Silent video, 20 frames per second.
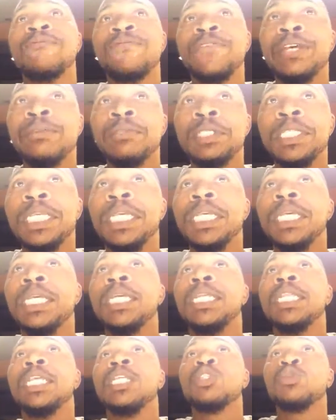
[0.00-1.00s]

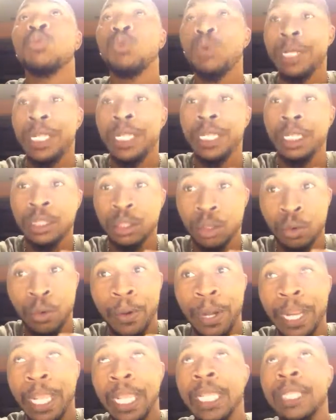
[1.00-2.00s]
15 and
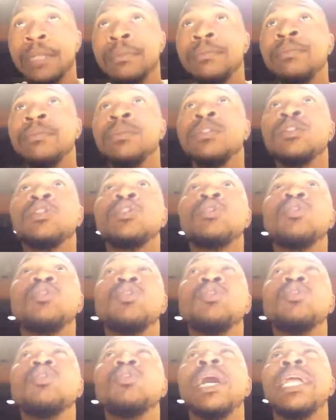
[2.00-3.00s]
23
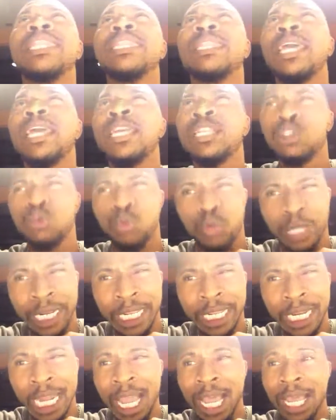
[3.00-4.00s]
through, I think,
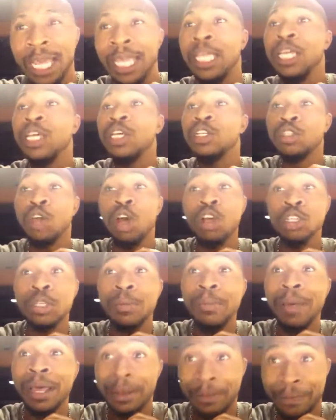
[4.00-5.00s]
29. Talks
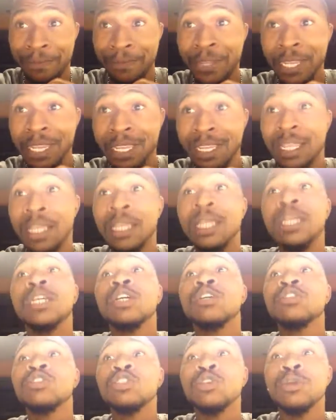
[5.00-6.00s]
about an event
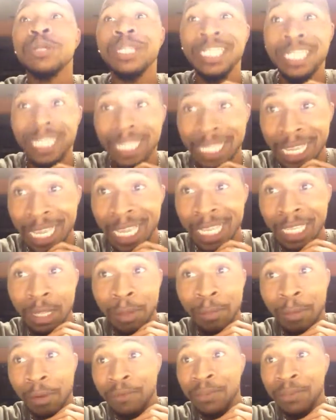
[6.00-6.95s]
concerning the kingdom